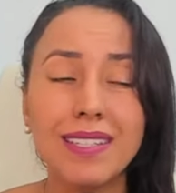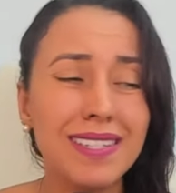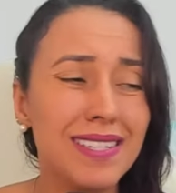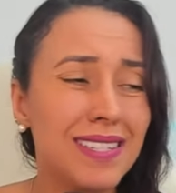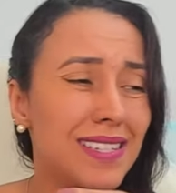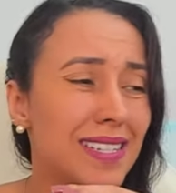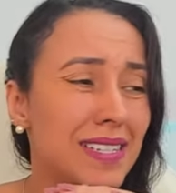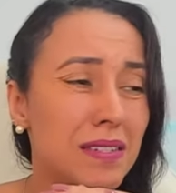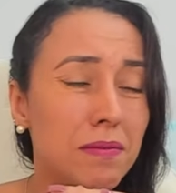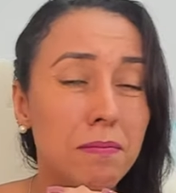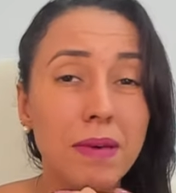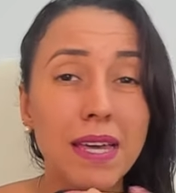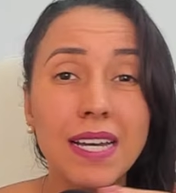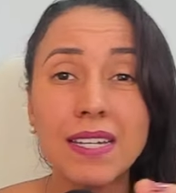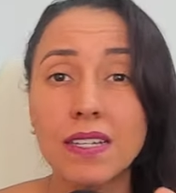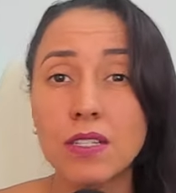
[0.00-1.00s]
This is
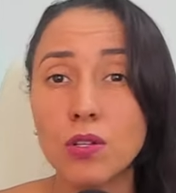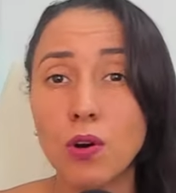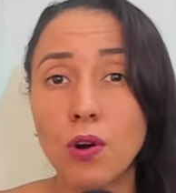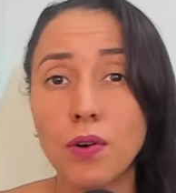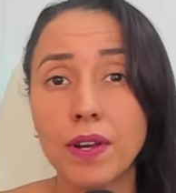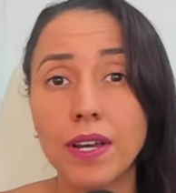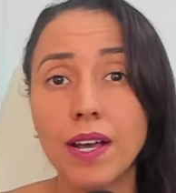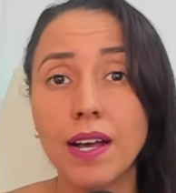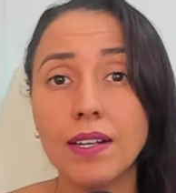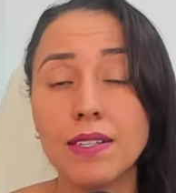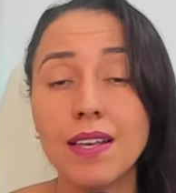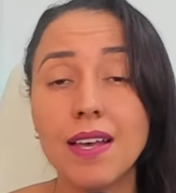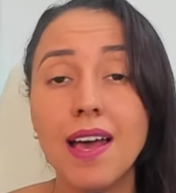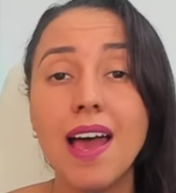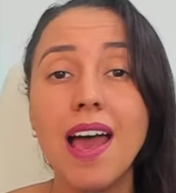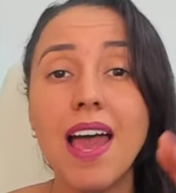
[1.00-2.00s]
mandatory, guys.
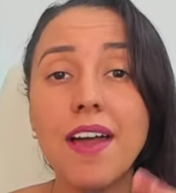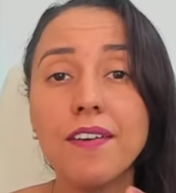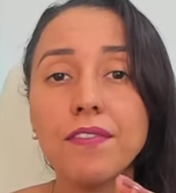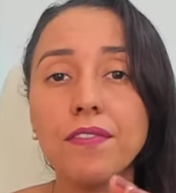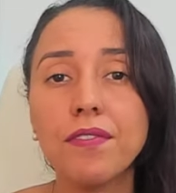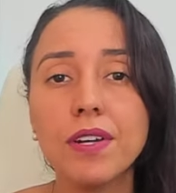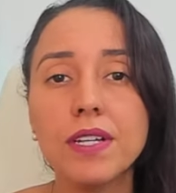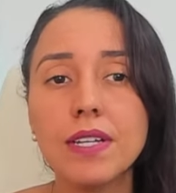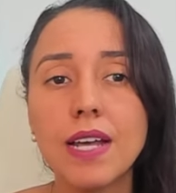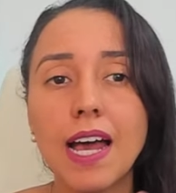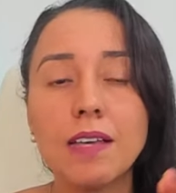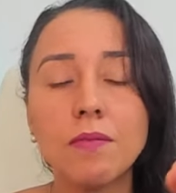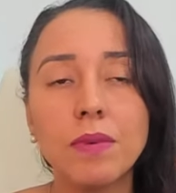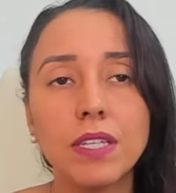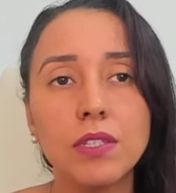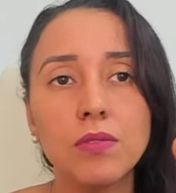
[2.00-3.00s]
Every
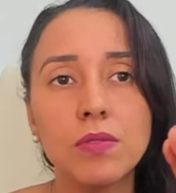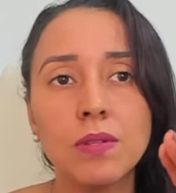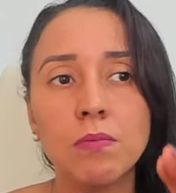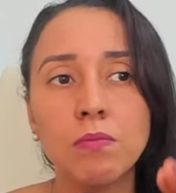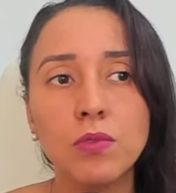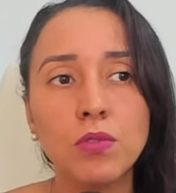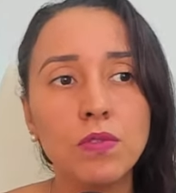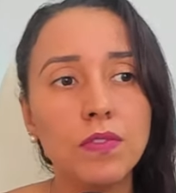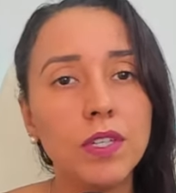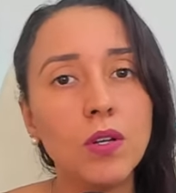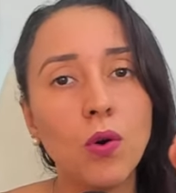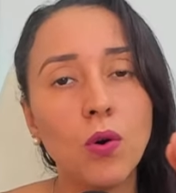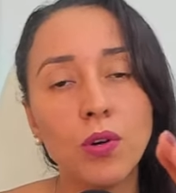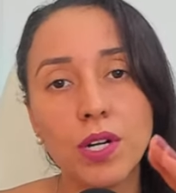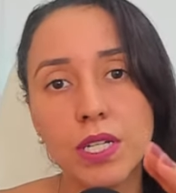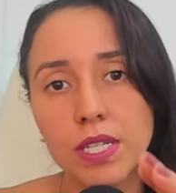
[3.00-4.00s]
time I use a movie
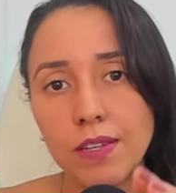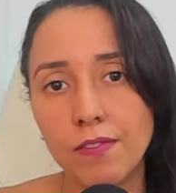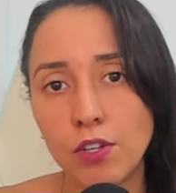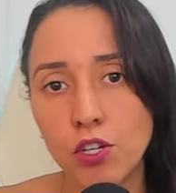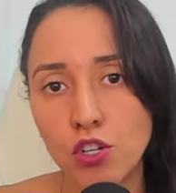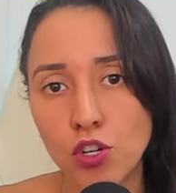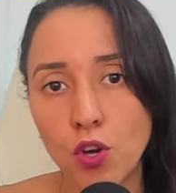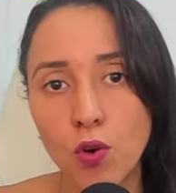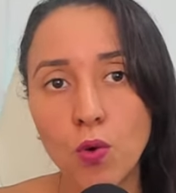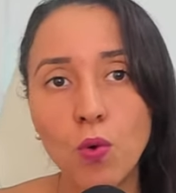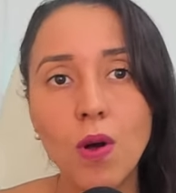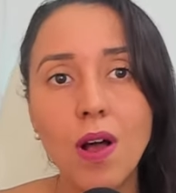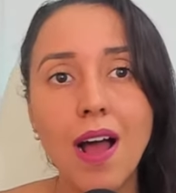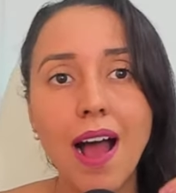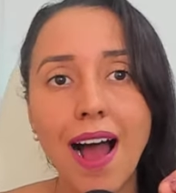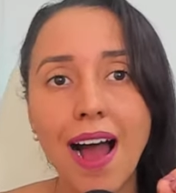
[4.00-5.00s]
or a TV show,
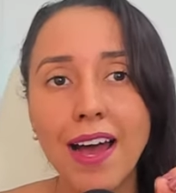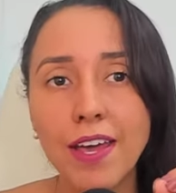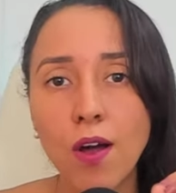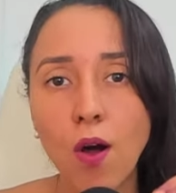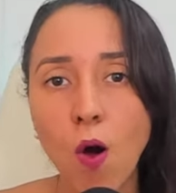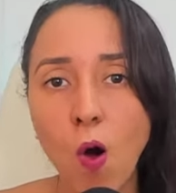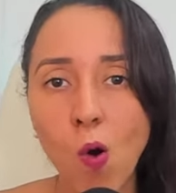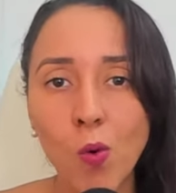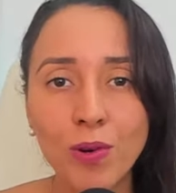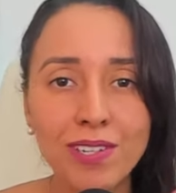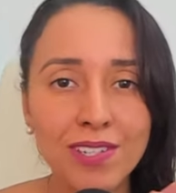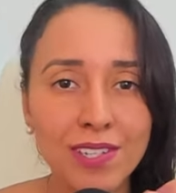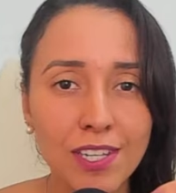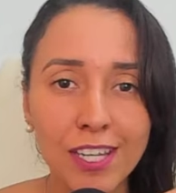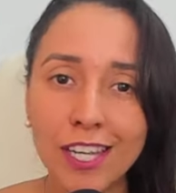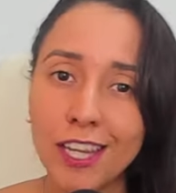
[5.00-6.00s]
I always
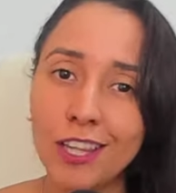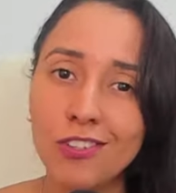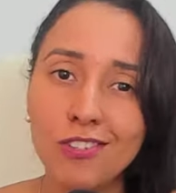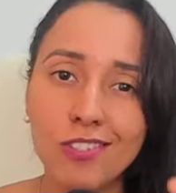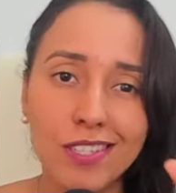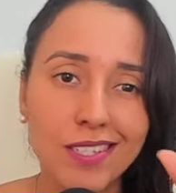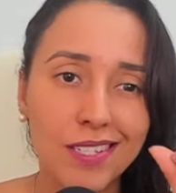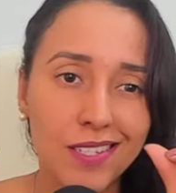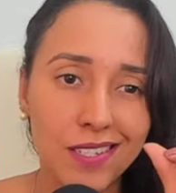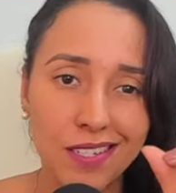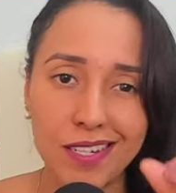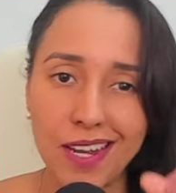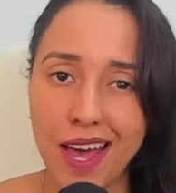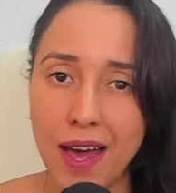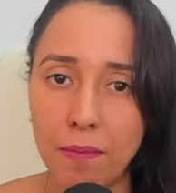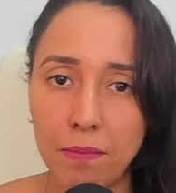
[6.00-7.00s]
include this
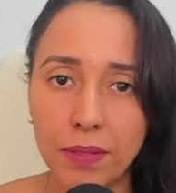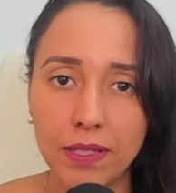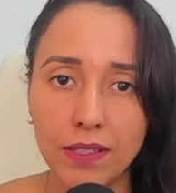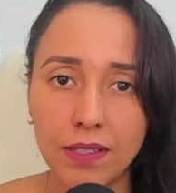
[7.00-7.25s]
step.